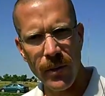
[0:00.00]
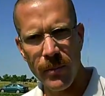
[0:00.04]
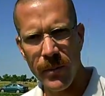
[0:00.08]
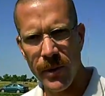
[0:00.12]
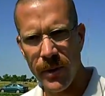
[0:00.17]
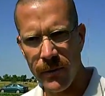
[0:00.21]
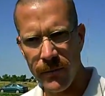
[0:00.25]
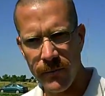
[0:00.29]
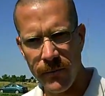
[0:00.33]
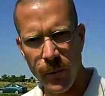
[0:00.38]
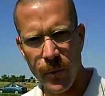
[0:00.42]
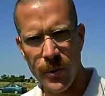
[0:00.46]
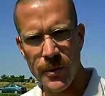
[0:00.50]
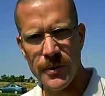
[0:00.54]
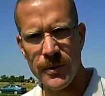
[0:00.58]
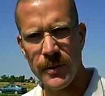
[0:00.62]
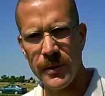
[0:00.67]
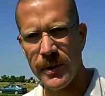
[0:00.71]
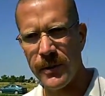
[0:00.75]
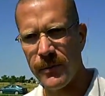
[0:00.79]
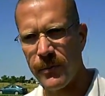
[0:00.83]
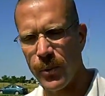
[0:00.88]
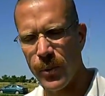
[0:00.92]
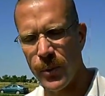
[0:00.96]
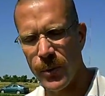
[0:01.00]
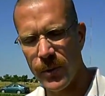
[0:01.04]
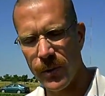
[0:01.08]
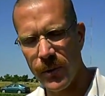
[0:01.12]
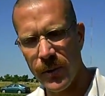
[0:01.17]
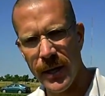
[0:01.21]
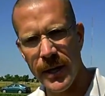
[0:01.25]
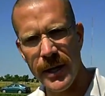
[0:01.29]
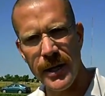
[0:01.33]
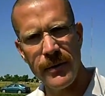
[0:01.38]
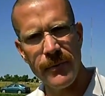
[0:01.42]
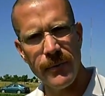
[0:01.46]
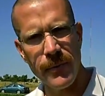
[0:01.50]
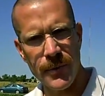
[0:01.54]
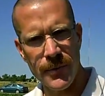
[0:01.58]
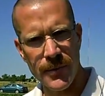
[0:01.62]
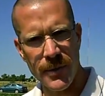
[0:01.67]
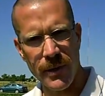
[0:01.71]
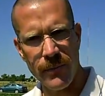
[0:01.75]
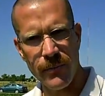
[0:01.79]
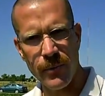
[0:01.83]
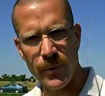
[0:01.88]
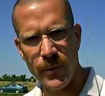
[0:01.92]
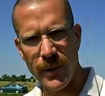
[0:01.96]
but unfortunately if we're delayed for
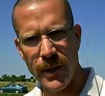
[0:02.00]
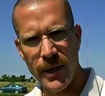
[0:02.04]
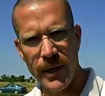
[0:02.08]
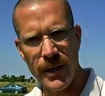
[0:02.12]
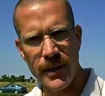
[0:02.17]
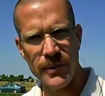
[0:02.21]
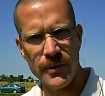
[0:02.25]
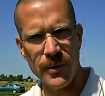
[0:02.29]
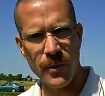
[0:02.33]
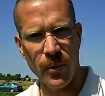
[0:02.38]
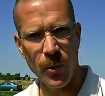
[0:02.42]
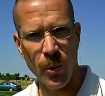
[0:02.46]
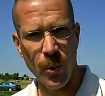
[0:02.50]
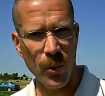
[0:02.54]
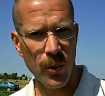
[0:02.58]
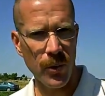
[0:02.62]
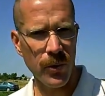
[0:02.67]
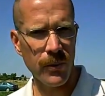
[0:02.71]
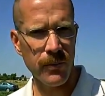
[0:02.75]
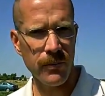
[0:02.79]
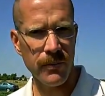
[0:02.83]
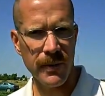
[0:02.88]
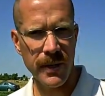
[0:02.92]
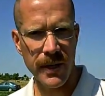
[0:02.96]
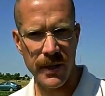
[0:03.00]
several days or,